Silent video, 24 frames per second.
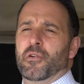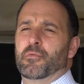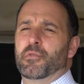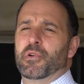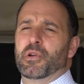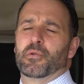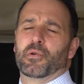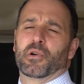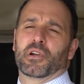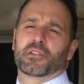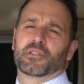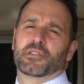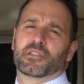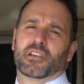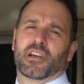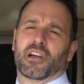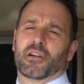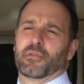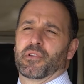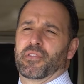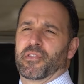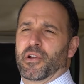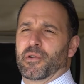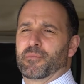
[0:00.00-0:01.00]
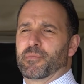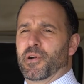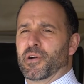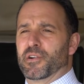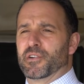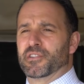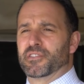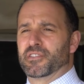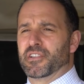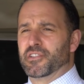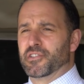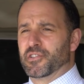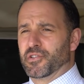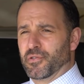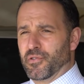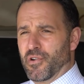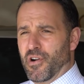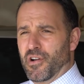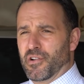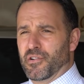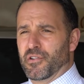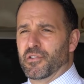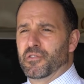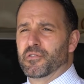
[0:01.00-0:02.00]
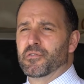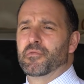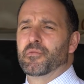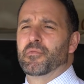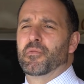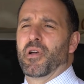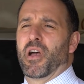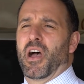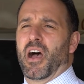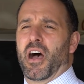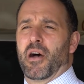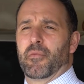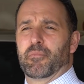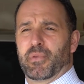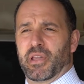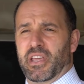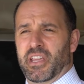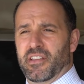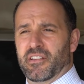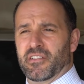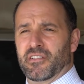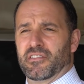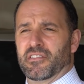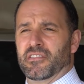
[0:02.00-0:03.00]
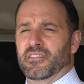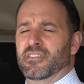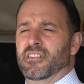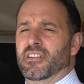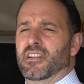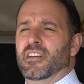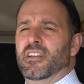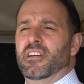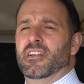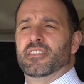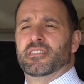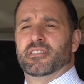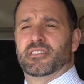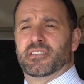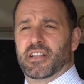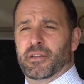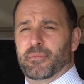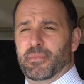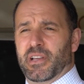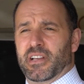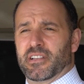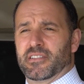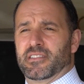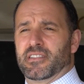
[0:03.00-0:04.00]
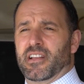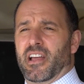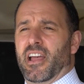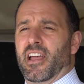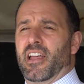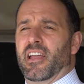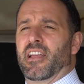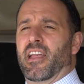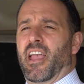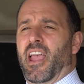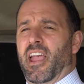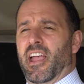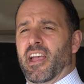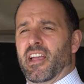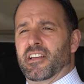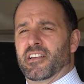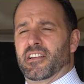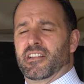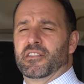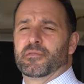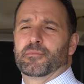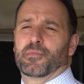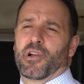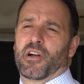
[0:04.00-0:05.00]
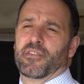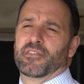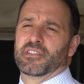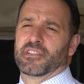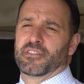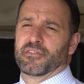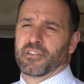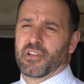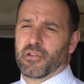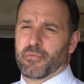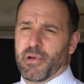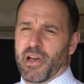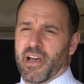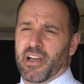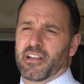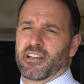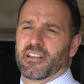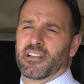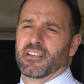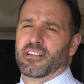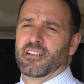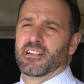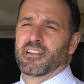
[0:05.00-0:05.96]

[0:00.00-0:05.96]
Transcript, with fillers: We worked uh, with our partners in Toronto, uh, Peel, CBSA, and in the province of Quebec.